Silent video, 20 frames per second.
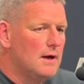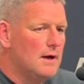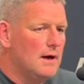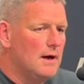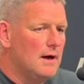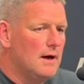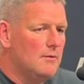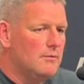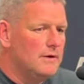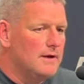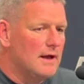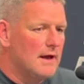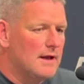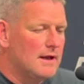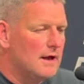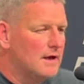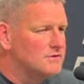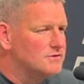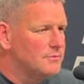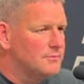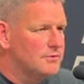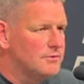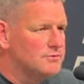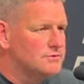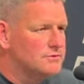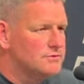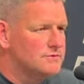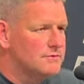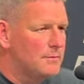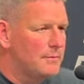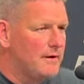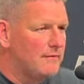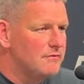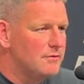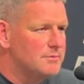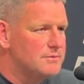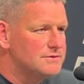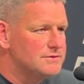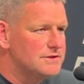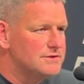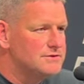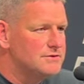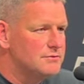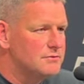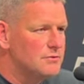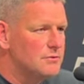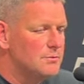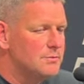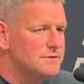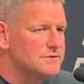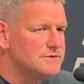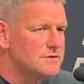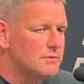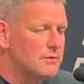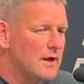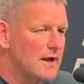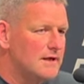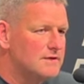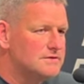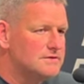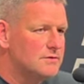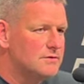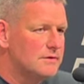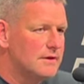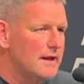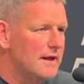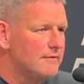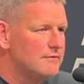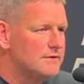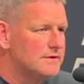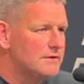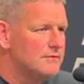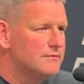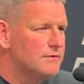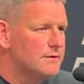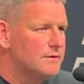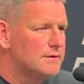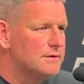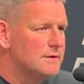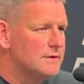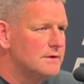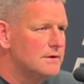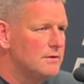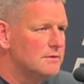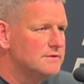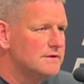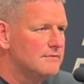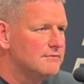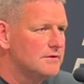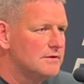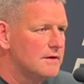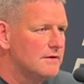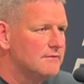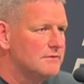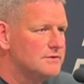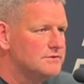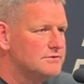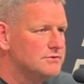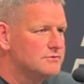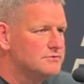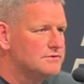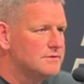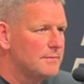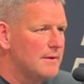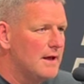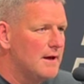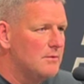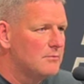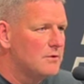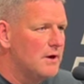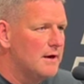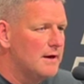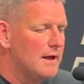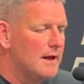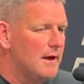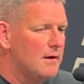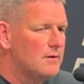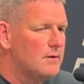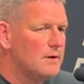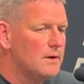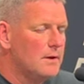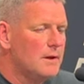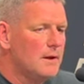Uh, we got contributions from every position group, and so guys certainly have a different, you know, different level of juice about them right now.